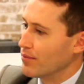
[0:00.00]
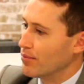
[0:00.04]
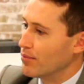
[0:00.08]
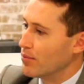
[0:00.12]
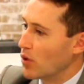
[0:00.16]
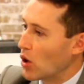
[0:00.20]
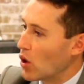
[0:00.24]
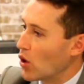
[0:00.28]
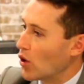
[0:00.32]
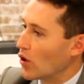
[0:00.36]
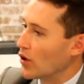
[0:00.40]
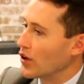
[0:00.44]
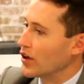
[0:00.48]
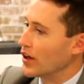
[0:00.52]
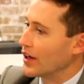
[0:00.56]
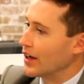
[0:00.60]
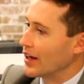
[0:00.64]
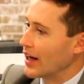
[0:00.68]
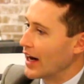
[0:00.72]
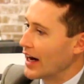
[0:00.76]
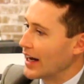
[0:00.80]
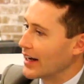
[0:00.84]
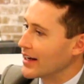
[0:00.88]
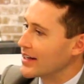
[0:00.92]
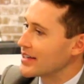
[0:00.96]
bond and
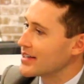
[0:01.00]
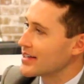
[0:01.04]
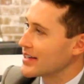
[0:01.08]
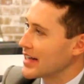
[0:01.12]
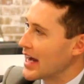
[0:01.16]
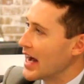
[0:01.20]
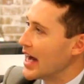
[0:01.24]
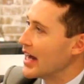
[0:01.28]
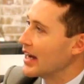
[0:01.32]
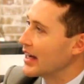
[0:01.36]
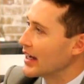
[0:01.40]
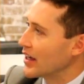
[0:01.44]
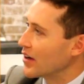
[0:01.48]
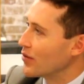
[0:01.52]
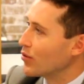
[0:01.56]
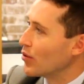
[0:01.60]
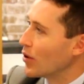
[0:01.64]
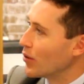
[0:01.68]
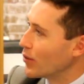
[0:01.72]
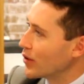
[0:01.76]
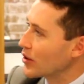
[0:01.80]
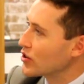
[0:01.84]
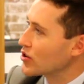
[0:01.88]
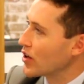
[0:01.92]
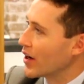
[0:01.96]
understanding of
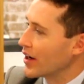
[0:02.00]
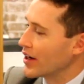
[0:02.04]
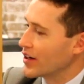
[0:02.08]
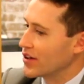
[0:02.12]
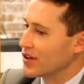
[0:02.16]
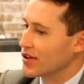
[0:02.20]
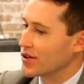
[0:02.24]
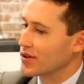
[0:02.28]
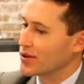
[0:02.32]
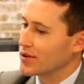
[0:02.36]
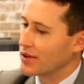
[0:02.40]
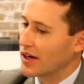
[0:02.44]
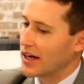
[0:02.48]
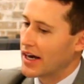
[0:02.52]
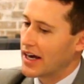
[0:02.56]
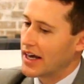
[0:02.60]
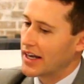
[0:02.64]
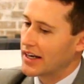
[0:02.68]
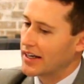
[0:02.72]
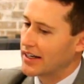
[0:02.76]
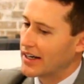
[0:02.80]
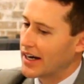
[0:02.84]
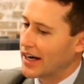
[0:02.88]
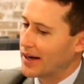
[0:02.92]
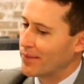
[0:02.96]
what we're trying to do.
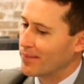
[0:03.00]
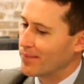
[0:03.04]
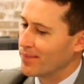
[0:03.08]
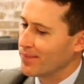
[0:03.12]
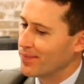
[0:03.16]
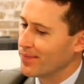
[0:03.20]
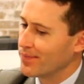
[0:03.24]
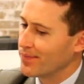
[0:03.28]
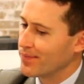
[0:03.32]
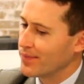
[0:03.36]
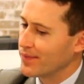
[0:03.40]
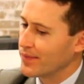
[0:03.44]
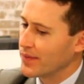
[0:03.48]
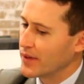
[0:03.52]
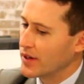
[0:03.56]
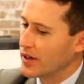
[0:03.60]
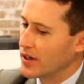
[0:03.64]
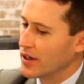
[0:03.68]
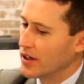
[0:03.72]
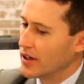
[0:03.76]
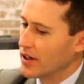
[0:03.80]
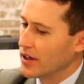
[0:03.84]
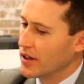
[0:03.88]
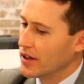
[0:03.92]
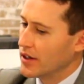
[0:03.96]
And
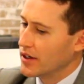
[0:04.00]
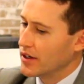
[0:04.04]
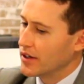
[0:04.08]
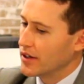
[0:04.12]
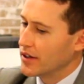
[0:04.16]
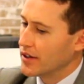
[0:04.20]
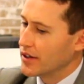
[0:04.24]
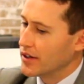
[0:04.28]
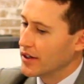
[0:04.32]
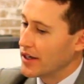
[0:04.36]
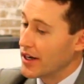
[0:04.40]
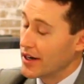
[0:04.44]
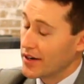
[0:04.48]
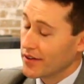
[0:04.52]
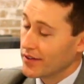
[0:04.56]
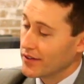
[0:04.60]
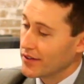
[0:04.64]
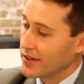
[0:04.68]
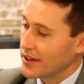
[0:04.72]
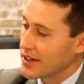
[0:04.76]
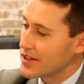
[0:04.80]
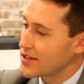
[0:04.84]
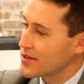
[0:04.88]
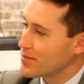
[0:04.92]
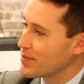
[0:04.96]

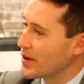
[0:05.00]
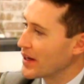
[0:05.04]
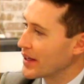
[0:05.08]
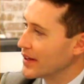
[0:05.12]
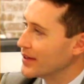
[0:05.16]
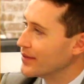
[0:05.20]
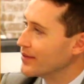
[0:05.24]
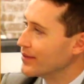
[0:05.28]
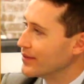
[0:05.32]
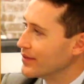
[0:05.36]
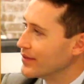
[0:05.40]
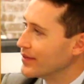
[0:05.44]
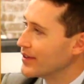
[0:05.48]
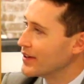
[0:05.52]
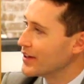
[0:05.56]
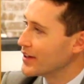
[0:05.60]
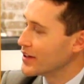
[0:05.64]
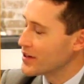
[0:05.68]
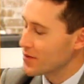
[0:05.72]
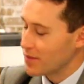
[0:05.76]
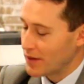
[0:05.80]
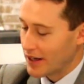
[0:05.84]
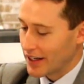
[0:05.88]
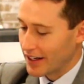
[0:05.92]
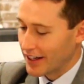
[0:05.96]
it's been
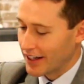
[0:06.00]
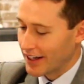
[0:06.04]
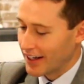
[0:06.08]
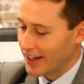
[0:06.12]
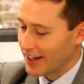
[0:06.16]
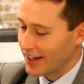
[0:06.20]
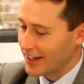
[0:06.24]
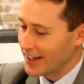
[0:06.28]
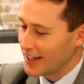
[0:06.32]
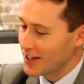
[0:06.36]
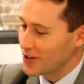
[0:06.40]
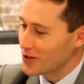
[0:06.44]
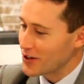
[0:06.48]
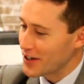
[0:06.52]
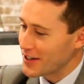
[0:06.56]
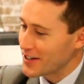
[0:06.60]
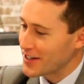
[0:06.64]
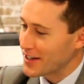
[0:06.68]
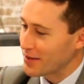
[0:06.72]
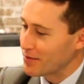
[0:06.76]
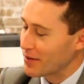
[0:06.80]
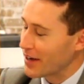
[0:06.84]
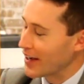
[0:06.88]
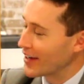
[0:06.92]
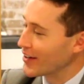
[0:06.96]

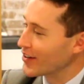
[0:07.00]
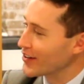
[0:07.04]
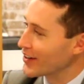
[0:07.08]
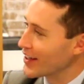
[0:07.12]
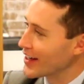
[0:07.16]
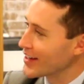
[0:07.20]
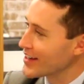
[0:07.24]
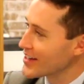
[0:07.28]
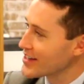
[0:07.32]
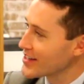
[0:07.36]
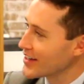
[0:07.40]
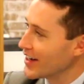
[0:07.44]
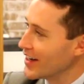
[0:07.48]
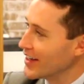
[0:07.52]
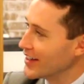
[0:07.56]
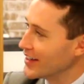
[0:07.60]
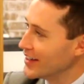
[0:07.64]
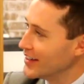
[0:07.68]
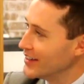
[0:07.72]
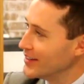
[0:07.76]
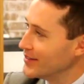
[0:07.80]
interesting being on the other side.